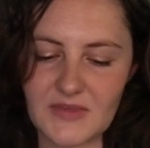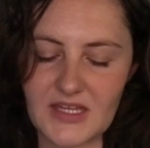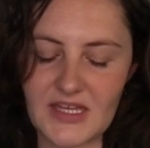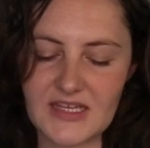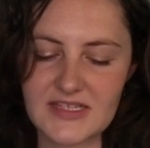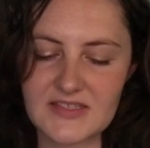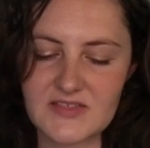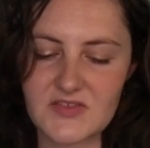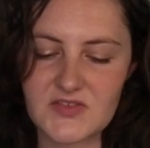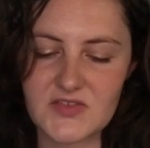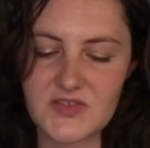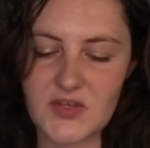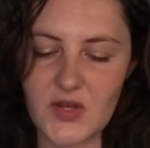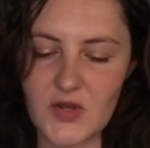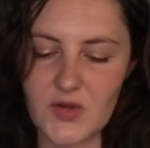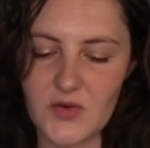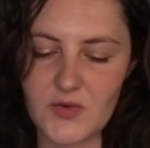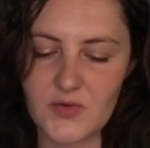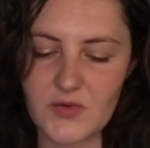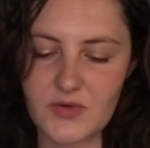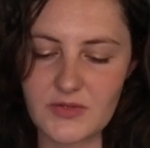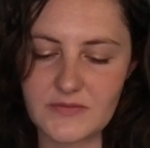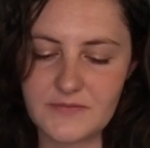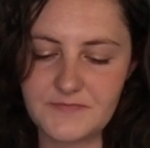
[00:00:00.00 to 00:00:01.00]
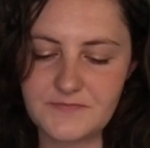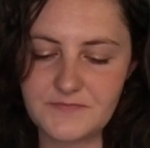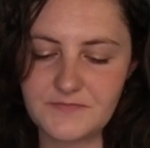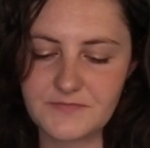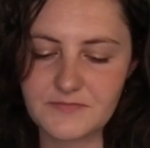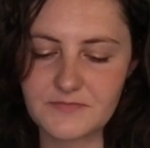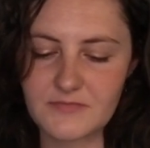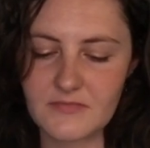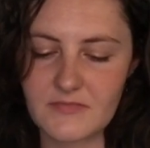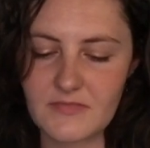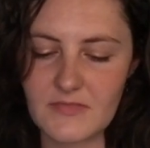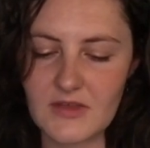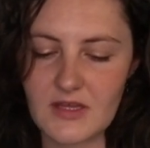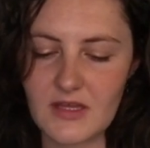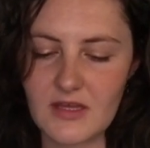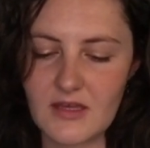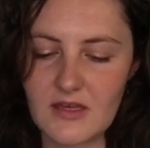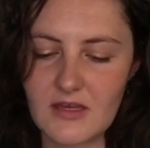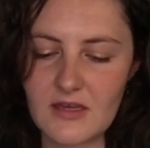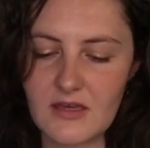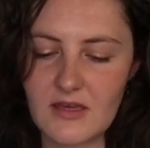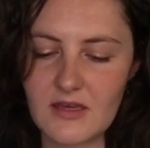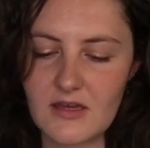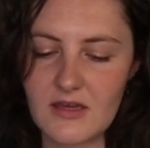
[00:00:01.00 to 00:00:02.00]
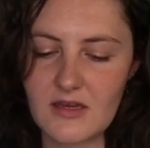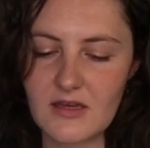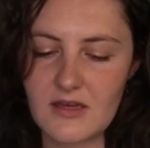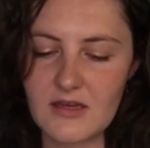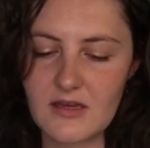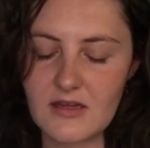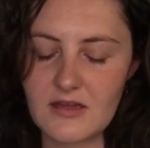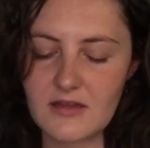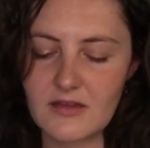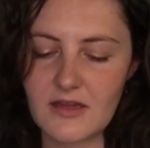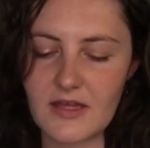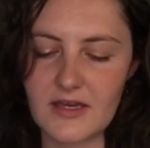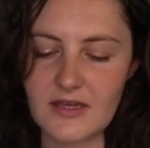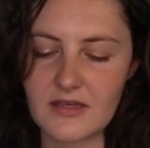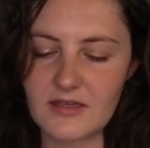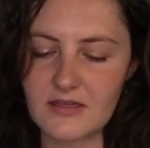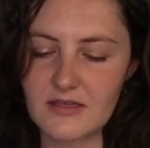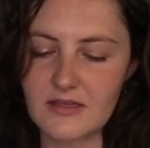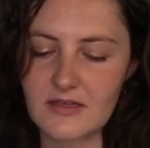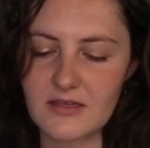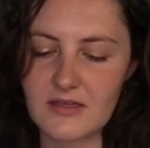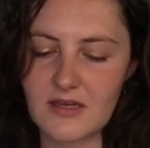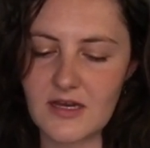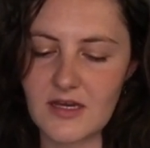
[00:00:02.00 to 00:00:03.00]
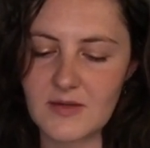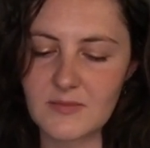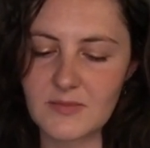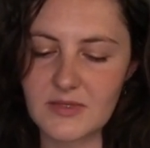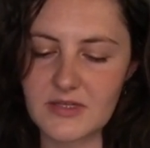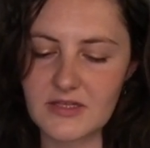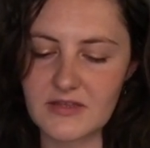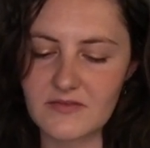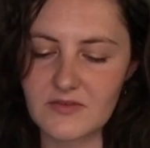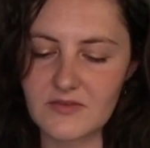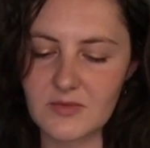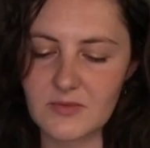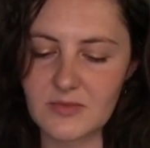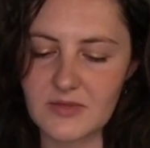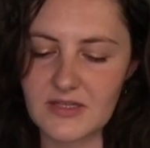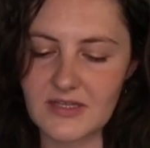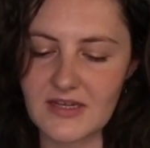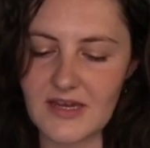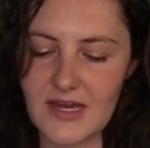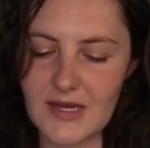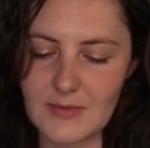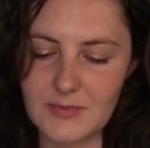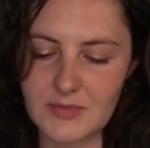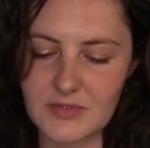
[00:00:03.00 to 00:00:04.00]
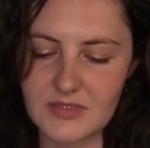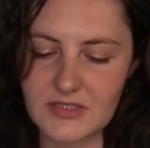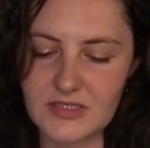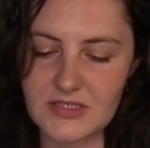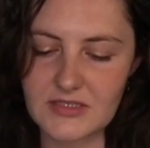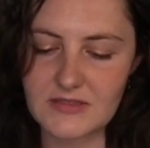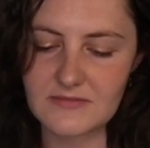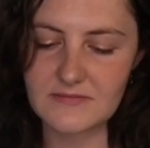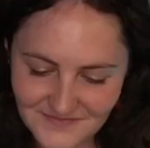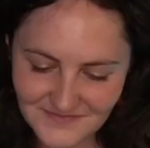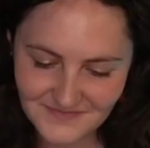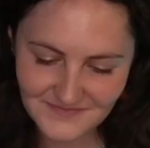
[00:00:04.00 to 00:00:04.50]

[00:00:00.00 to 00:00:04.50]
It's so like unbelievably appley.